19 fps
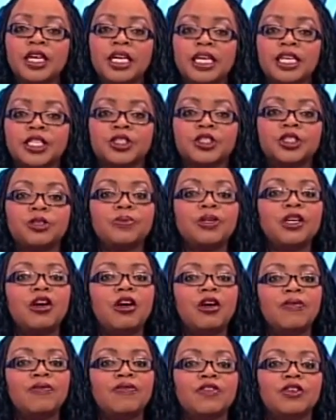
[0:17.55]
it could be
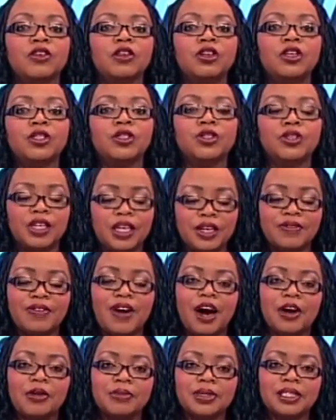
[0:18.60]
harmful to the
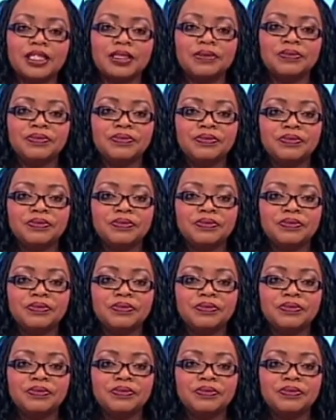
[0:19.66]
environment.